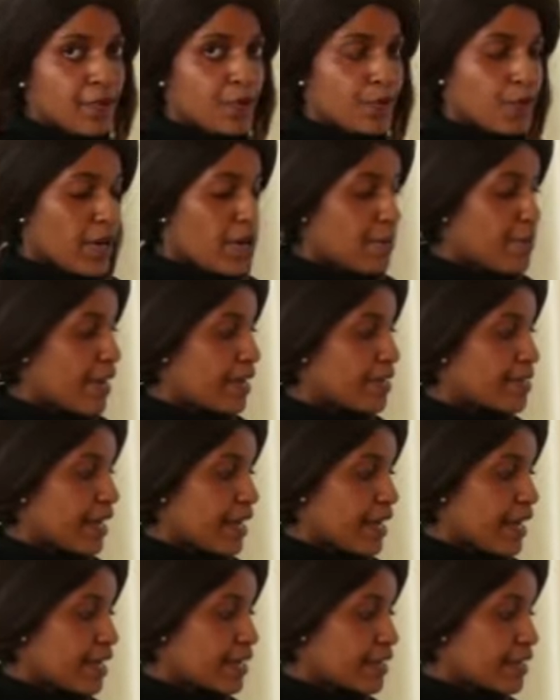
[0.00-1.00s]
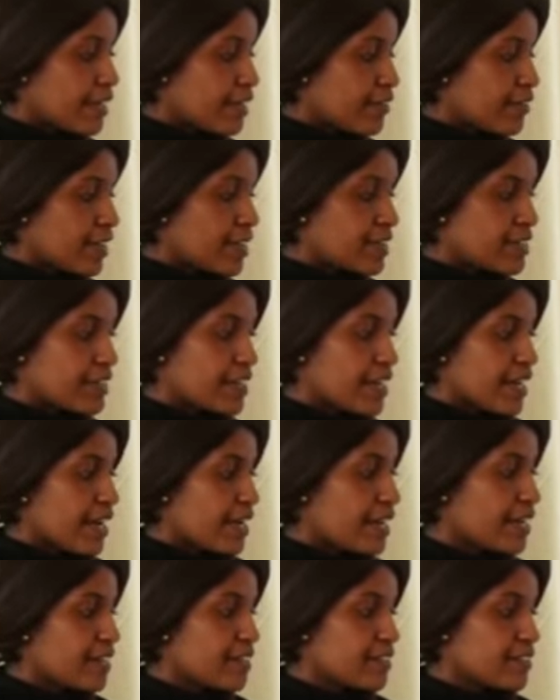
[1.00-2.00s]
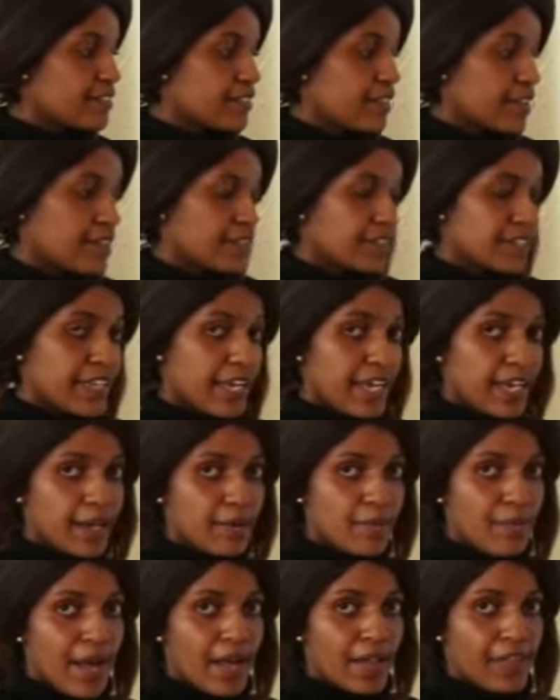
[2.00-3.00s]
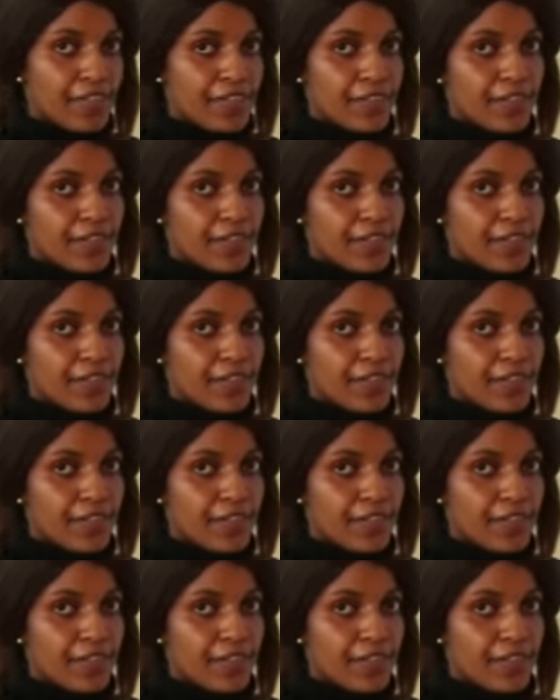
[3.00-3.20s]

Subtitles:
whereby an event here is take bath.